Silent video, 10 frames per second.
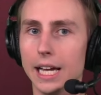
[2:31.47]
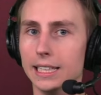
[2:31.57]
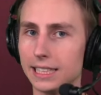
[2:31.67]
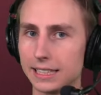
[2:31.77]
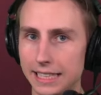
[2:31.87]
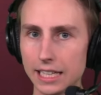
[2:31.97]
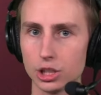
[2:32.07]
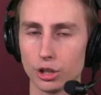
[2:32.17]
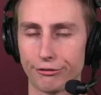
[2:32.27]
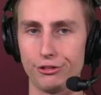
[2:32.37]
to get
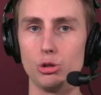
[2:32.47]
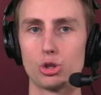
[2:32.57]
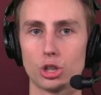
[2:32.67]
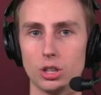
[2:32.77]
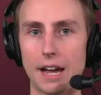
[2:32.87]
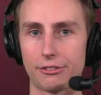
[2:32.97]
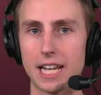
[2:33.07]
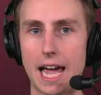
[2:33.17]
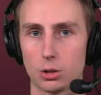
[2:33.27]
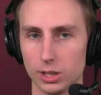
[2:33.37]
your future left tackle,